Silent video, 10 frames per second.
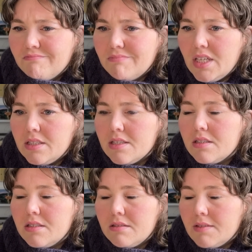
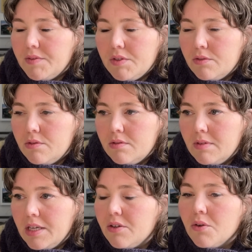it's if you
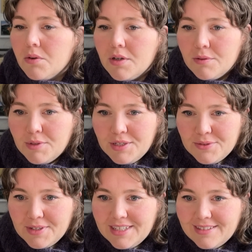ignore what is
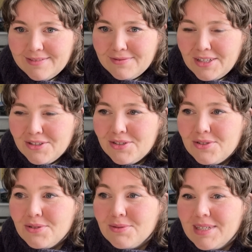written and just
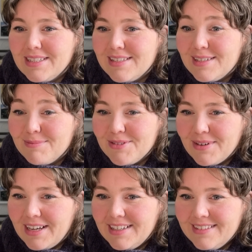do what seems
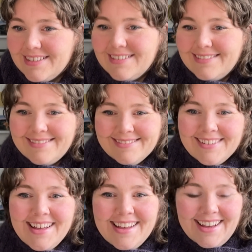right,
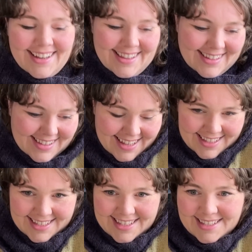I think
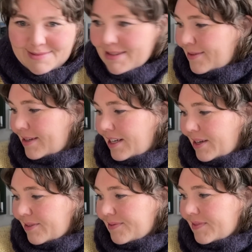that's the best way to go.